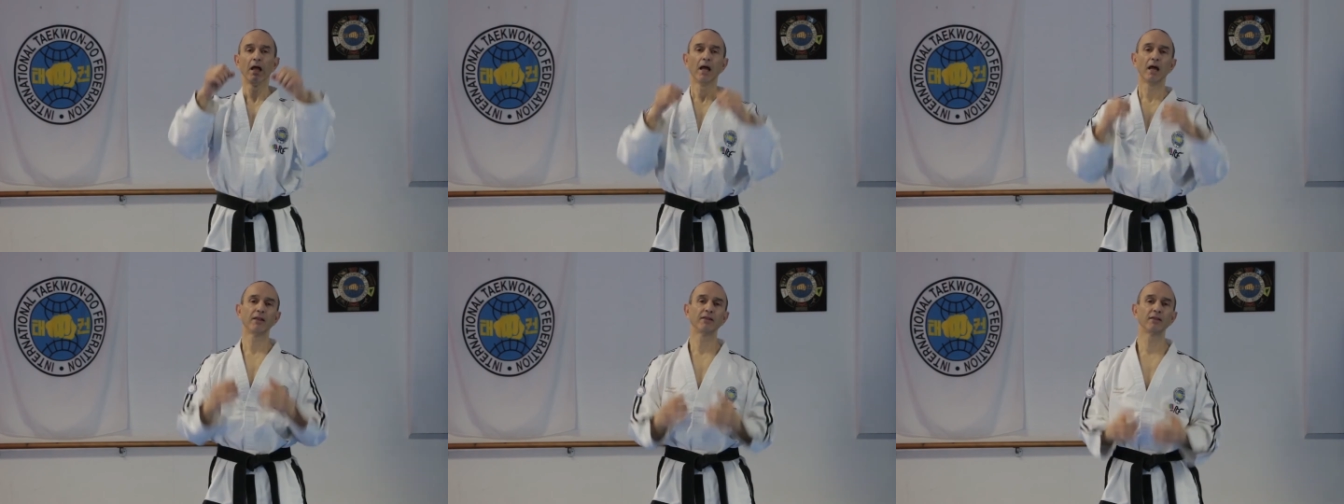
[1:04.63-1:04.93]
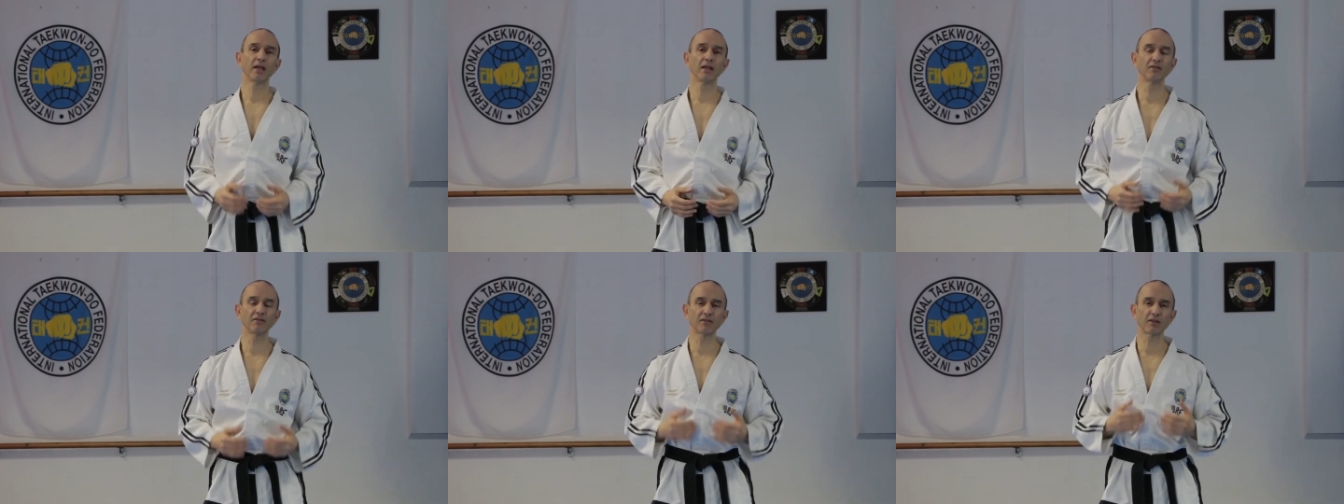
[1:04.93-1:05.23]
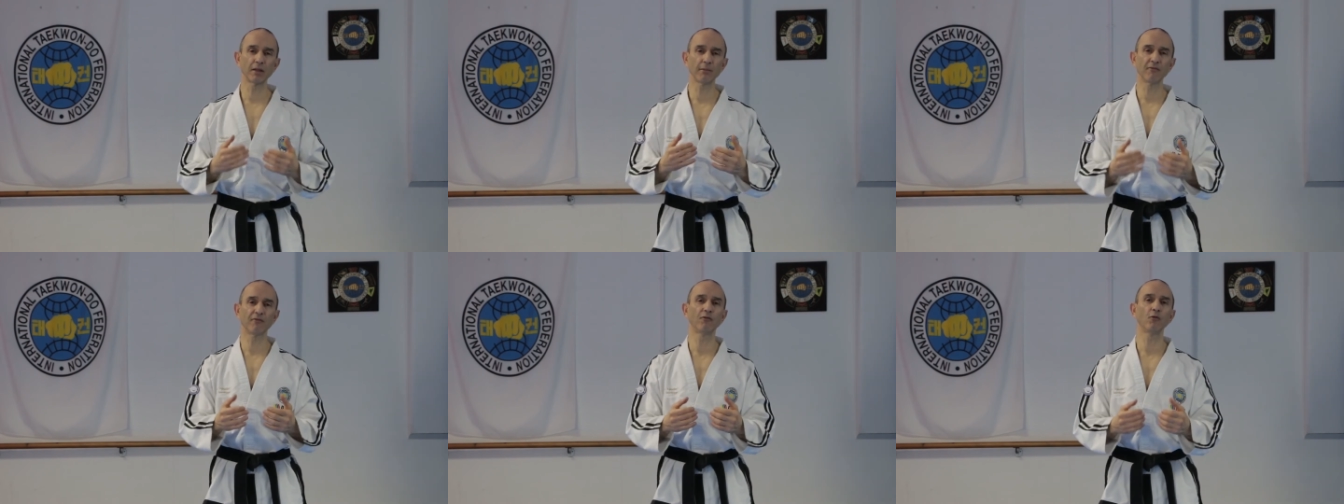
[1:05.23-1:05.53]
and then
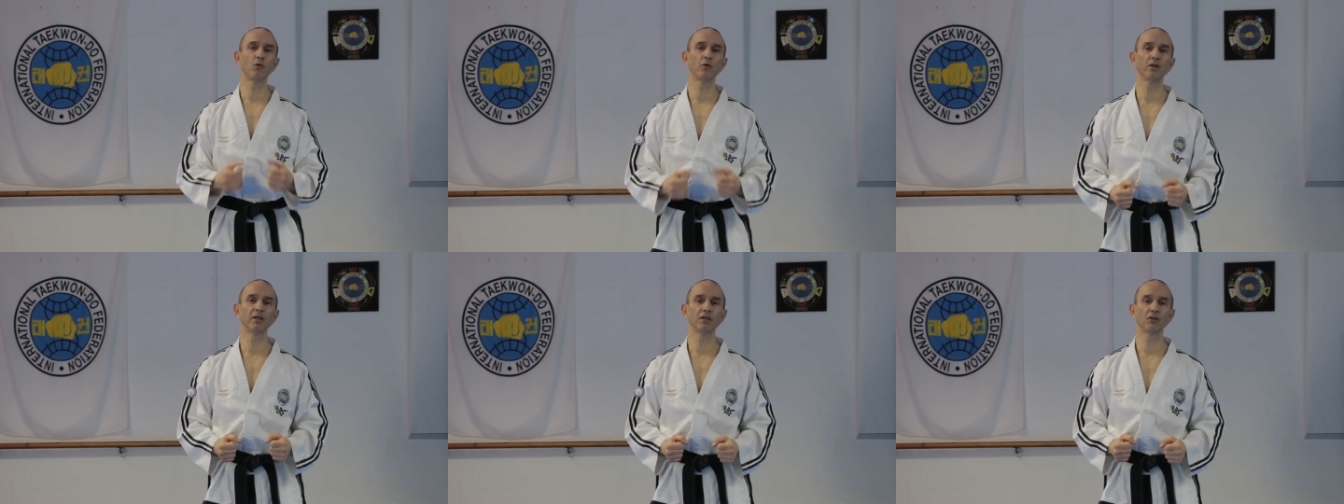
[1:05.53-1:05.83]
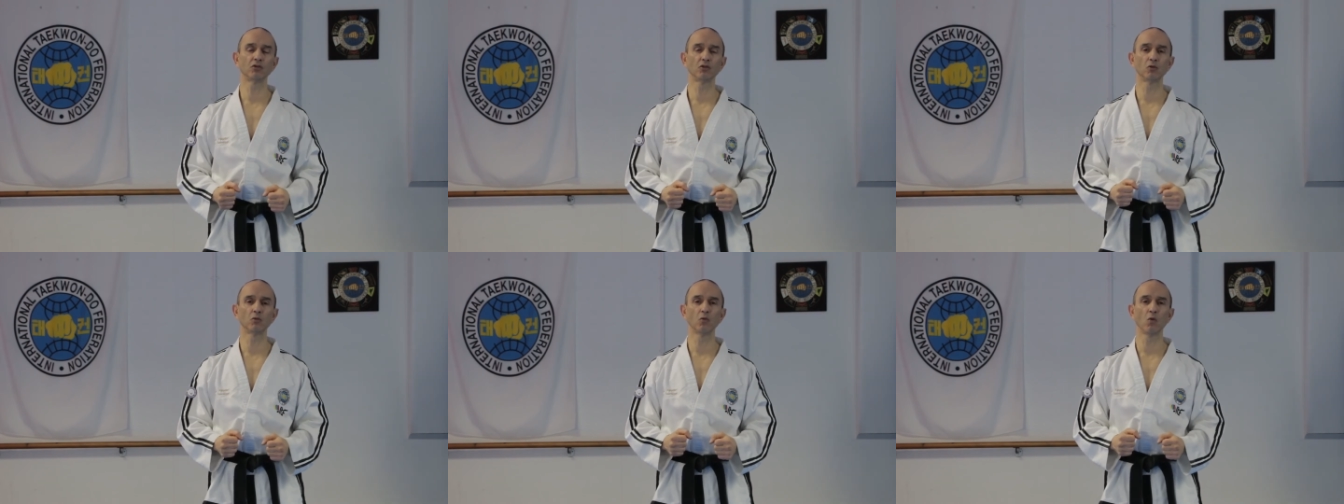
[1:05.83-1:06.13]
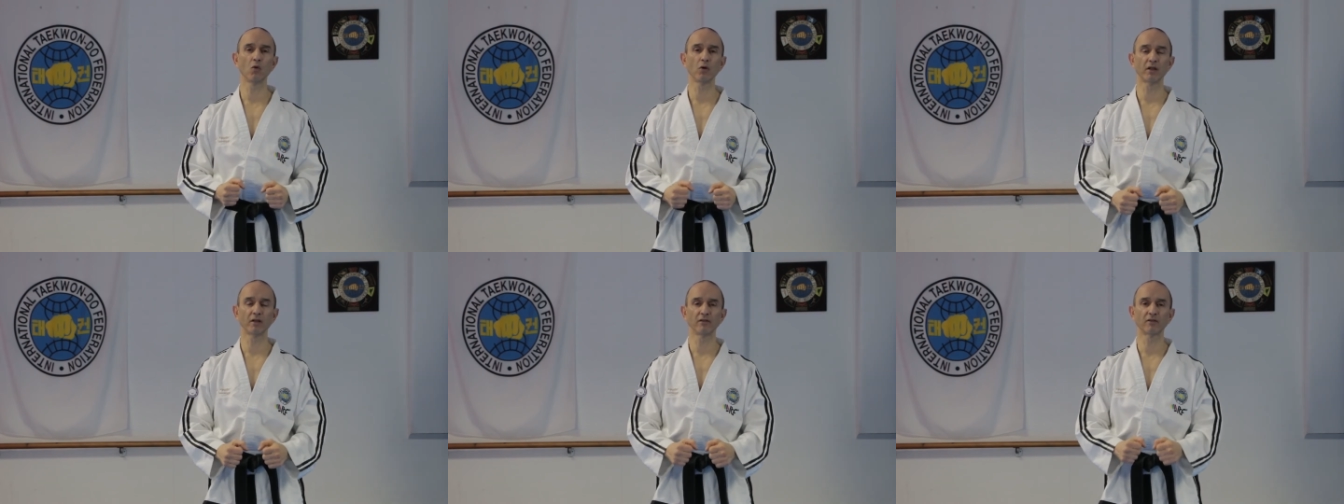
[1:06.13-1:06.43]
step forward into
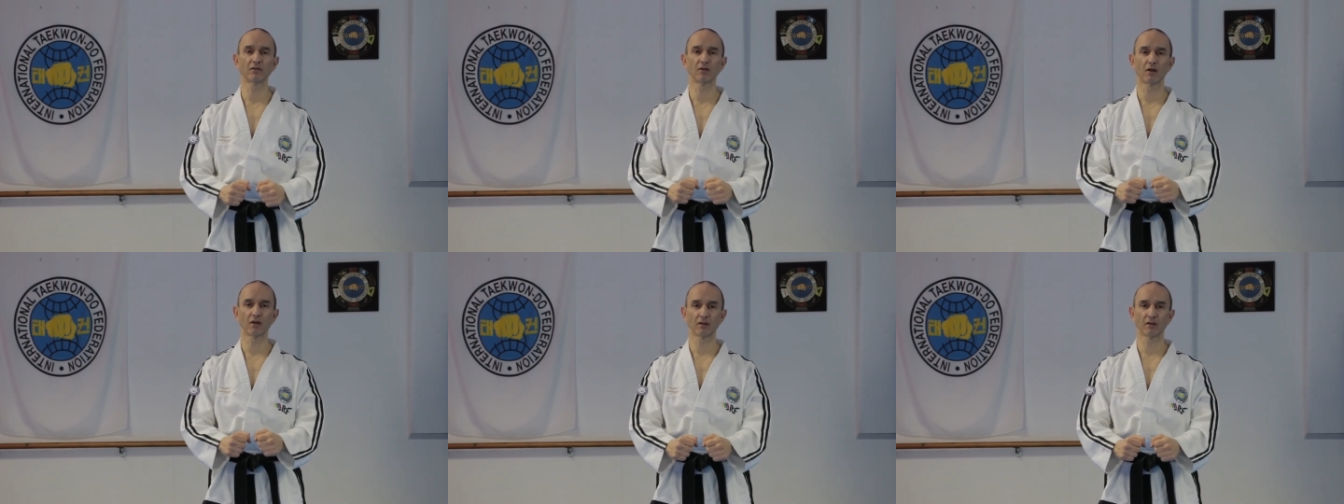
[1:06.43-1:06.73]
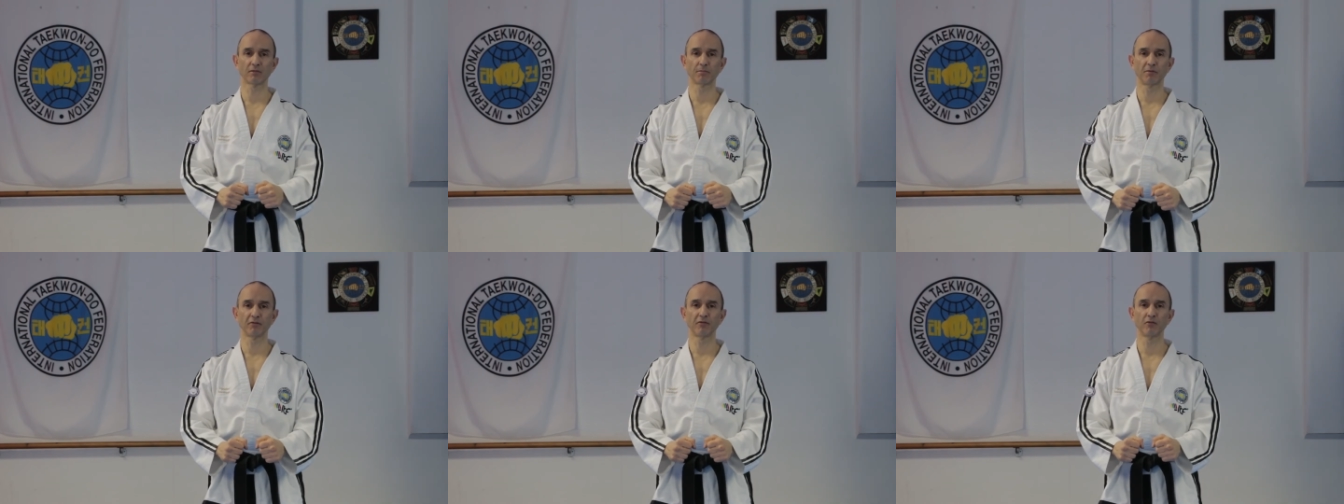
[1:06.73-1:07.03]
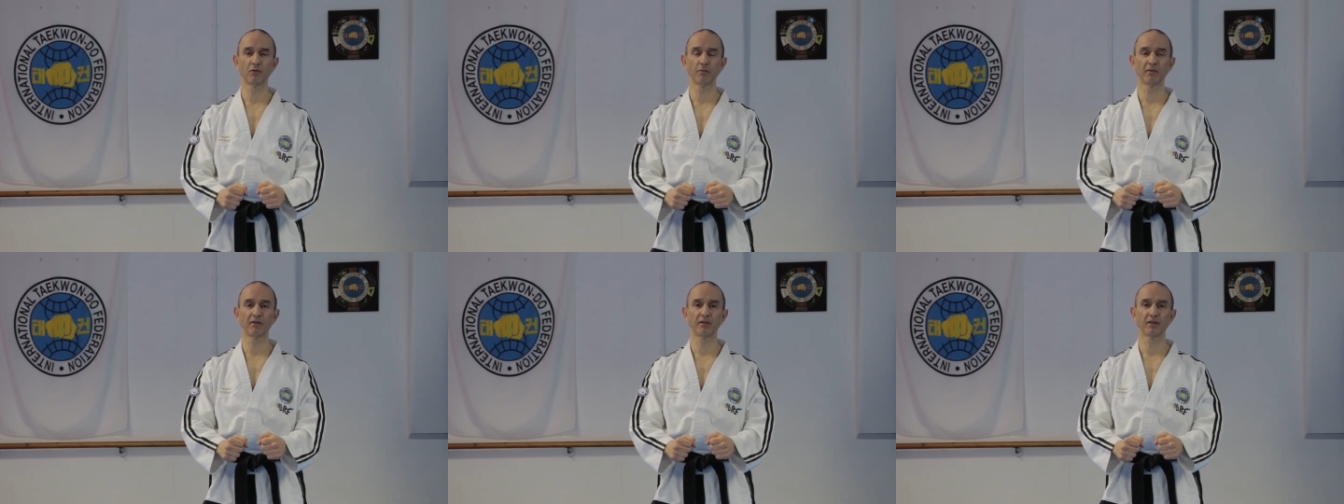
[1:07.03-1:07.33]
walking stance
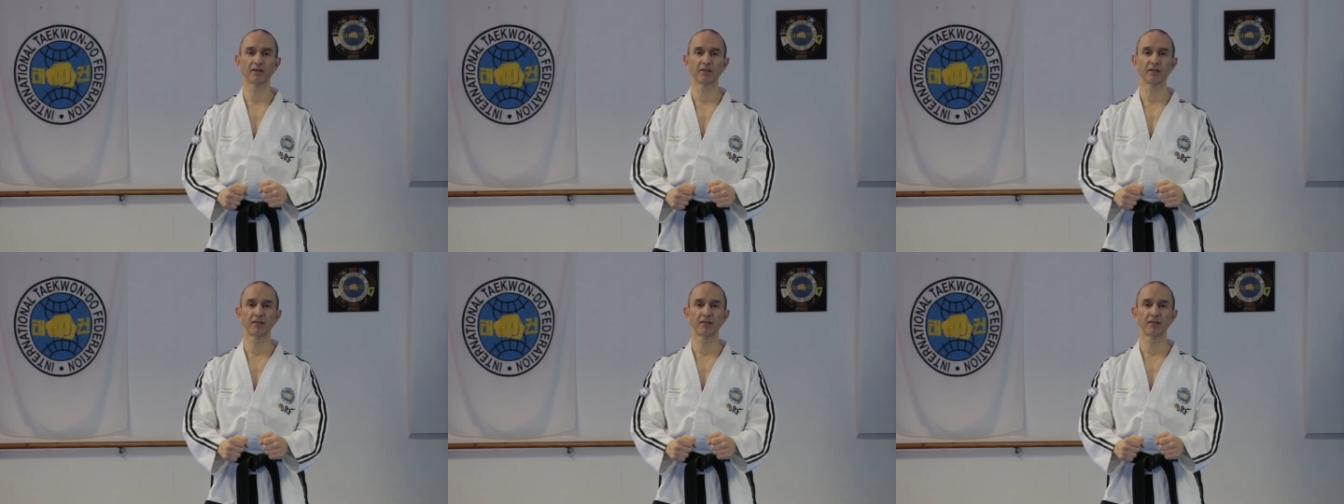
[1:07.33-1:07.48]
performing the